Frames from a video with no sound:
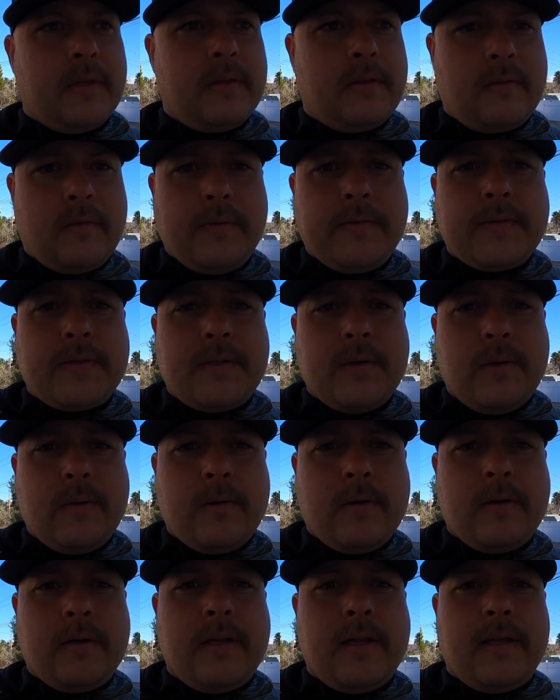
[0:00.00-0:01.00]
thrift
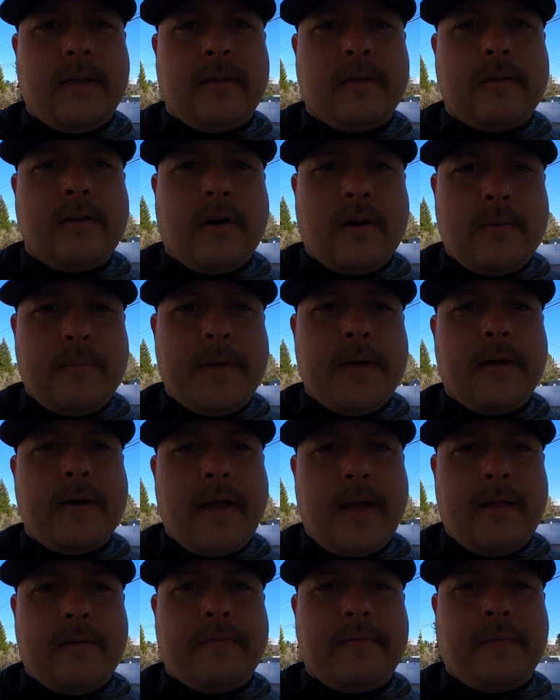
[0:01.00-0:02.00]
store in Carmel,
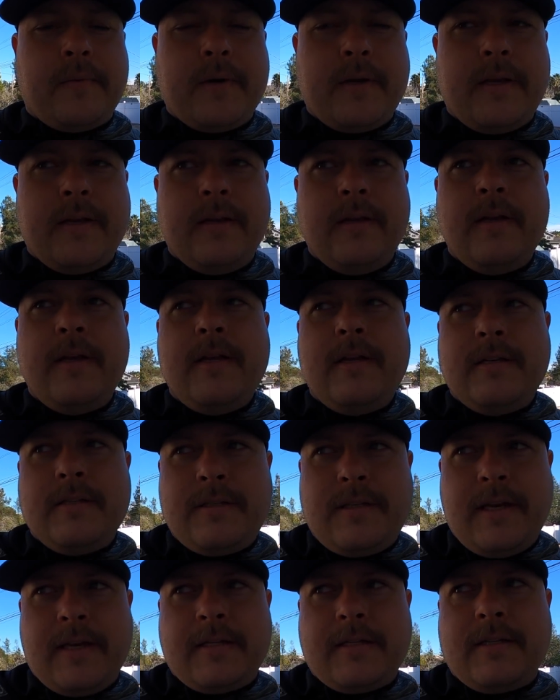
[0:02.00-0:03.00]
California.
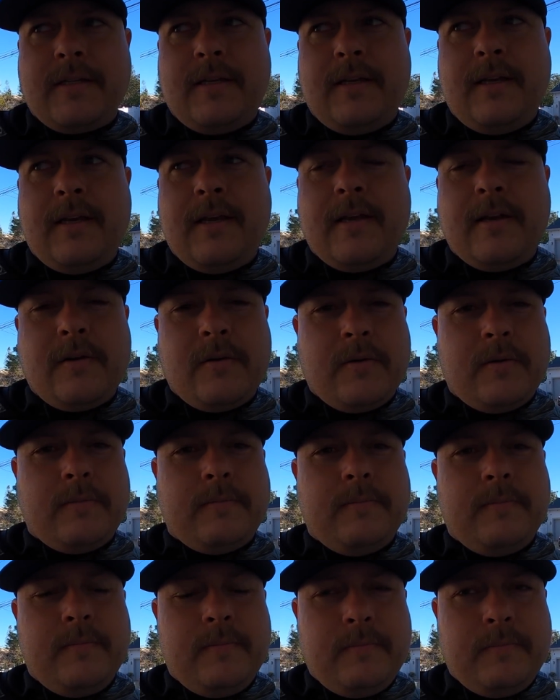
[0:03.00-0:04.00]
She actually, in
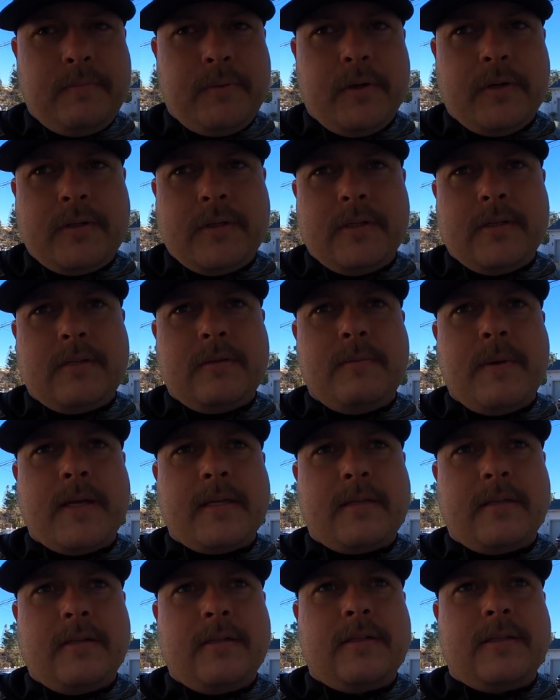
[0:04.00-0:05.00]
her purchase
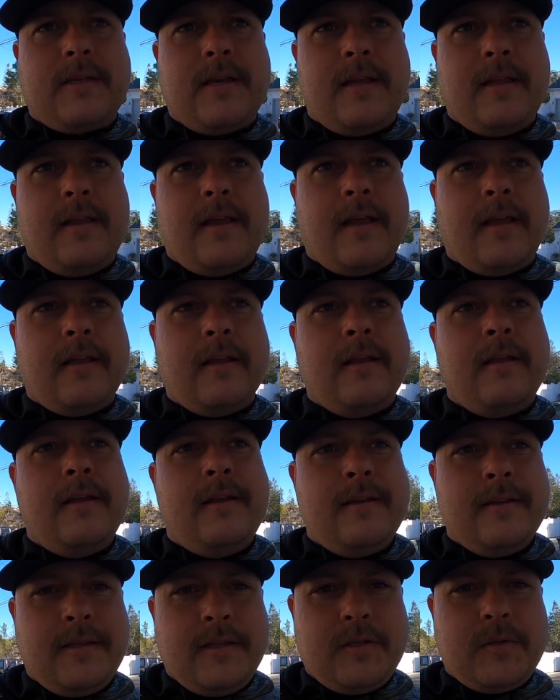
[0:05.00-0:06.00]
message, said that
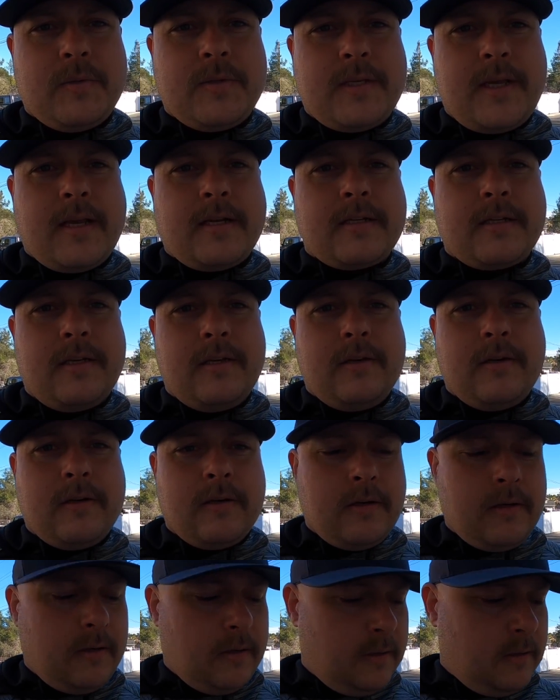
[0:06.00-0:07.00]
this was actually
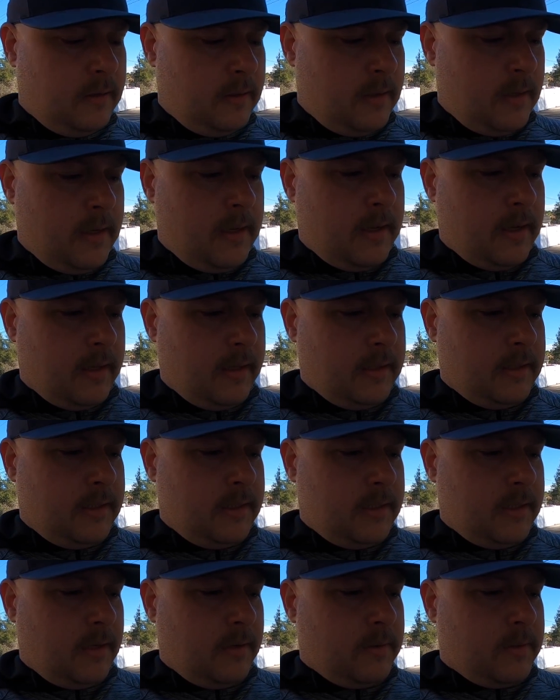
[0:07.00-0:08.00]
her, I think
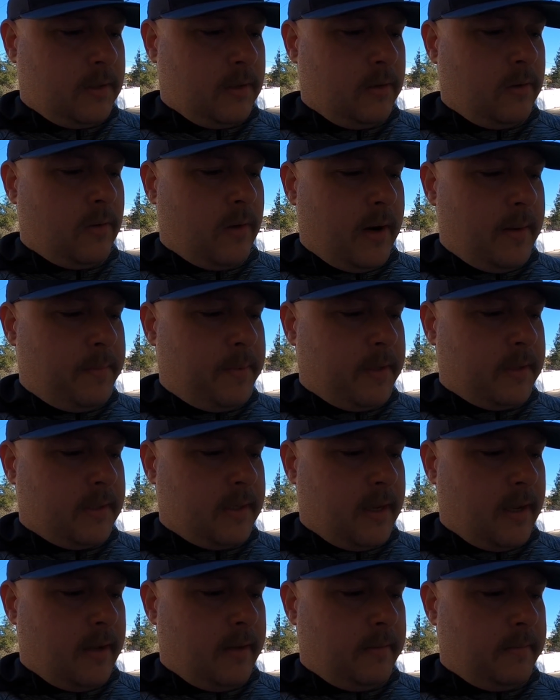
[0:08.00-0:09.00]
she said it was her grandpa's
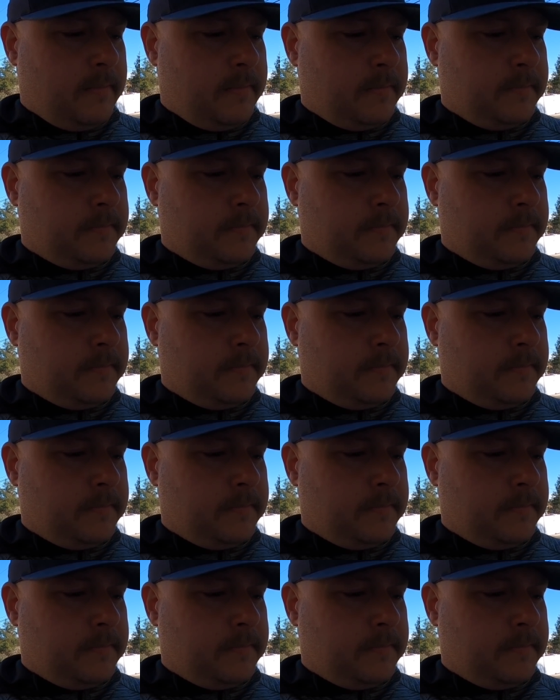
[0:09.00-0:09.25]
hat,